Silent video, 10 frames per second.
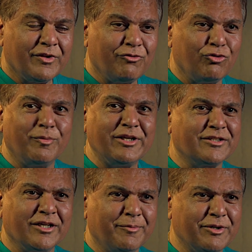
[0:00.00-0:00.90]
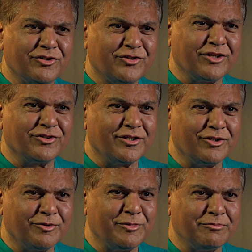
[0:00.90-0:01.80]
If nobody turned up at the station, it
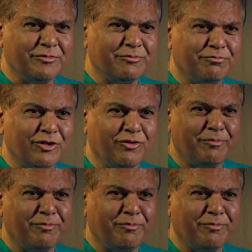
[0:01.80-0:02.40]
would have been a bit of a